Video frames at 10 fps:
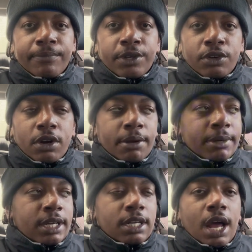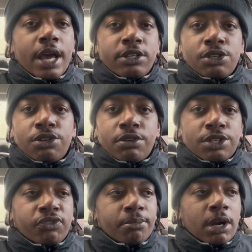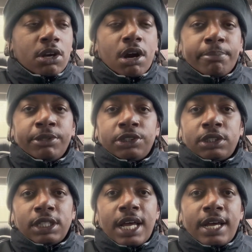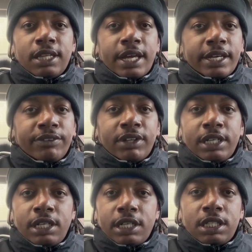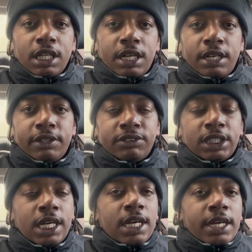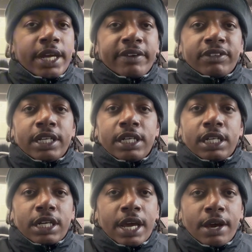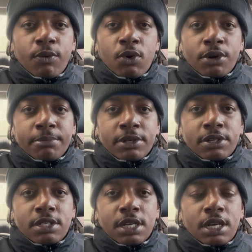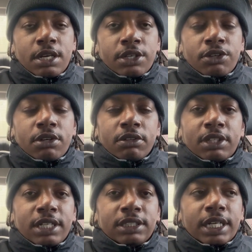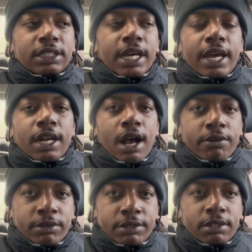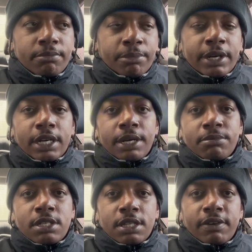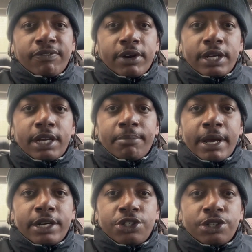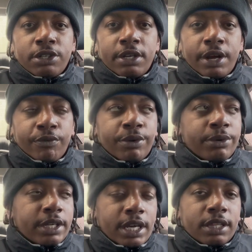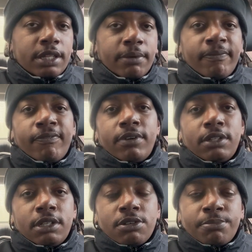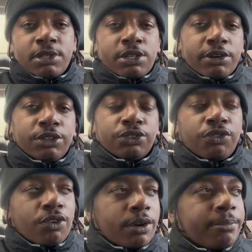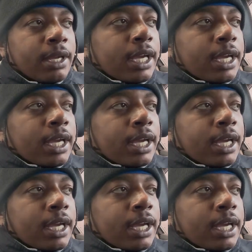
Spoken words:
You know what I mean? I used to do this for my cart pushers a lot. Like if they needed gloves, if they needed hand warmers, things like that, I would bring it up to the front end manager and we would get them those materials for them.